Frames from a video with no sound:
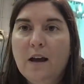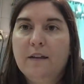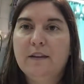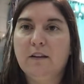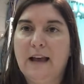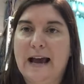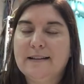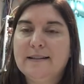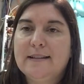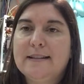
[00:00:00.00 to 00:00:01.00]
The
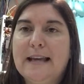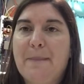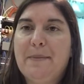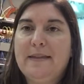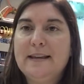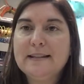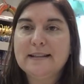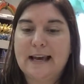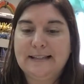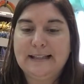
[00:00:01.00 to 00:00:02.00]
last step in this
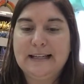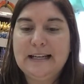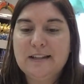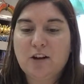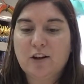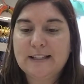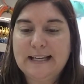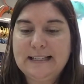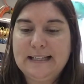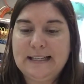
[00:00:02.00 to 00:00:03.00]
lesson is our
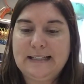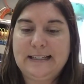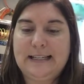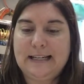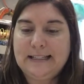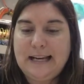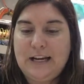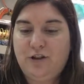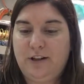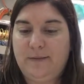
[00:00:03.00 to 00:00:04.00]
sentence
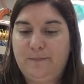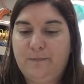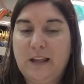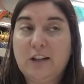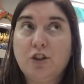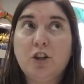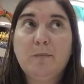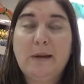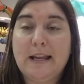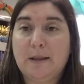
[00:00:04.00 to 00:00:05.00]
dictation. That
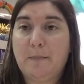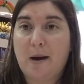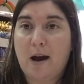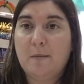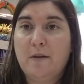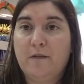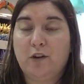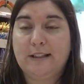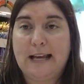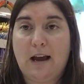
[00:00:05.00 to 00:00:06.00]
should be at the bottom of your
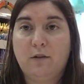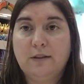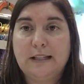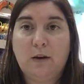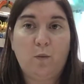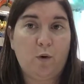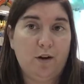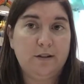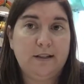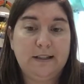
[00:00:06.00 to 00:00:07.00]
sounds and
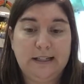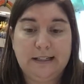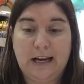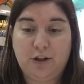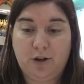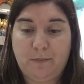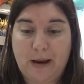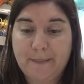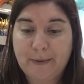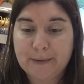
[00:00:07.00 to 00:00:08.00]
words dictation
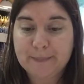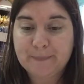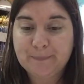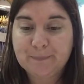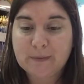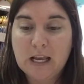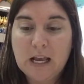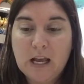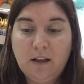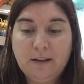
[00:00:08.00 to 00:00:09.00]
paper.
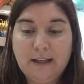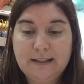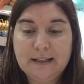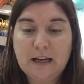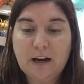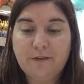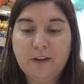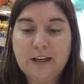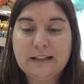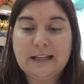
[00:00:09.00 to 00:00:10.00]
Listen
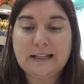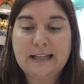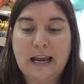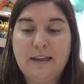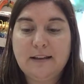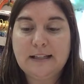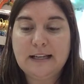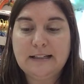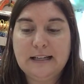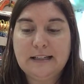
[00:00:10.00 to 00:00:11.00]
carefully as I say the
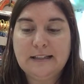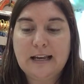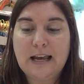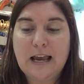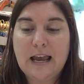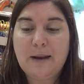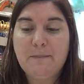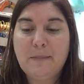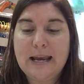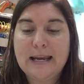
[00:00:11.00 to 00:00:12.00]
sentence
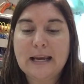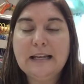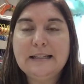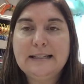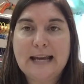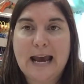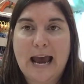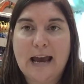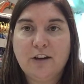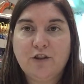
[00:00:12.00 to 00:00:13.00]
and make a
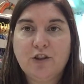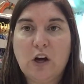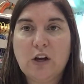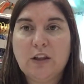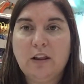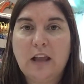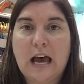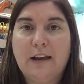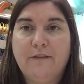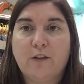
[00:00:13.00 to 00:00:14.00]
dash on the
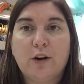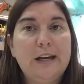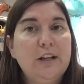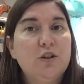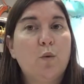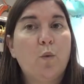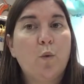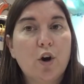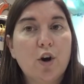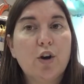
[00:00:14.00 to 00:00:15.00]
line for each
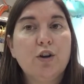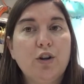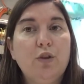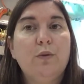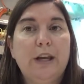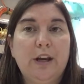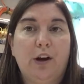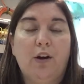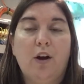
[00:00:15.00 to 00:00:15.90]
word you hear.